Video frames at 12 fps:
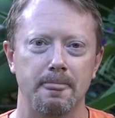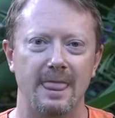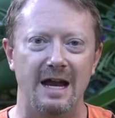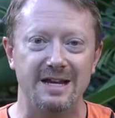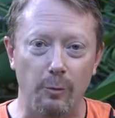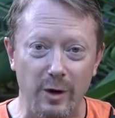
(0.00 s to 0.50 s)

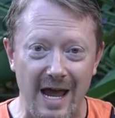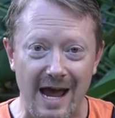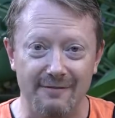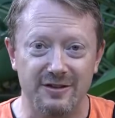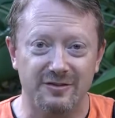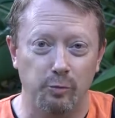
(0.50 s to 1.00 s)
And yet we
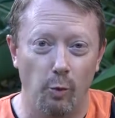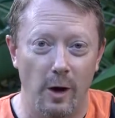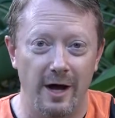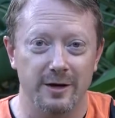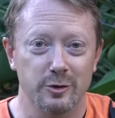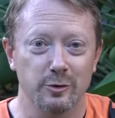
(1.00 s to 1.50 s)
have this
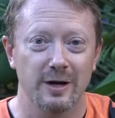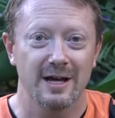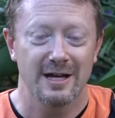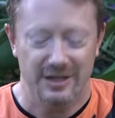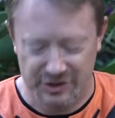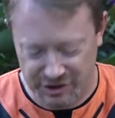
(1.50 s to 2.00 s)
one who
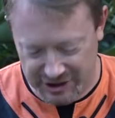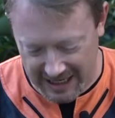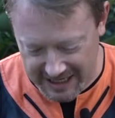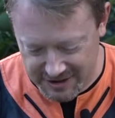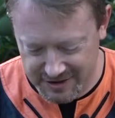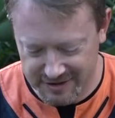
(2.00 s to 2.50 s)

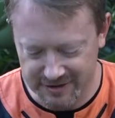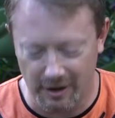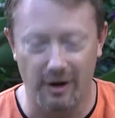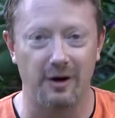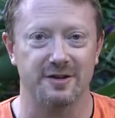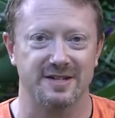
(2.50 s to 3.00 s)
changes
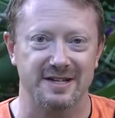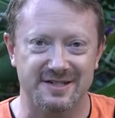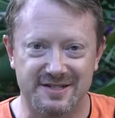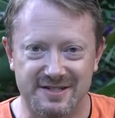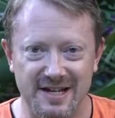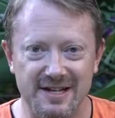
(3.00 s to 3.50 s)
hearts and
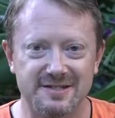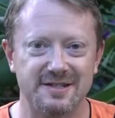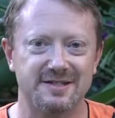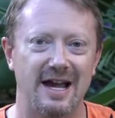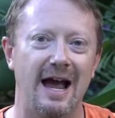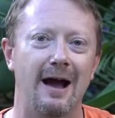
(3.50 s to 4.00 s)
sends
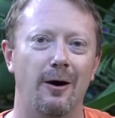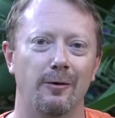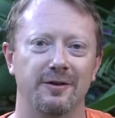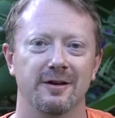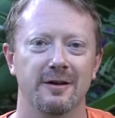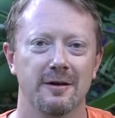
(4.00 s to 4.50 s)
us
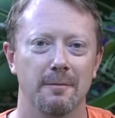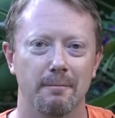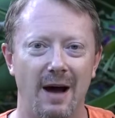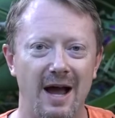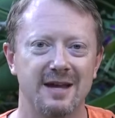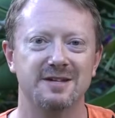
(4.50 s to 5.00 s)
out
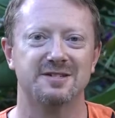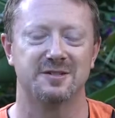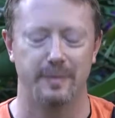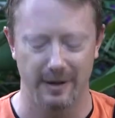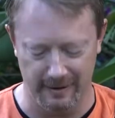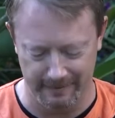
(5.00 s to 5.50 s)
by his
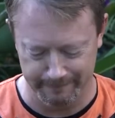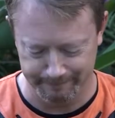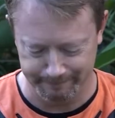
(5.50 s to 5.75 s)
Spirit.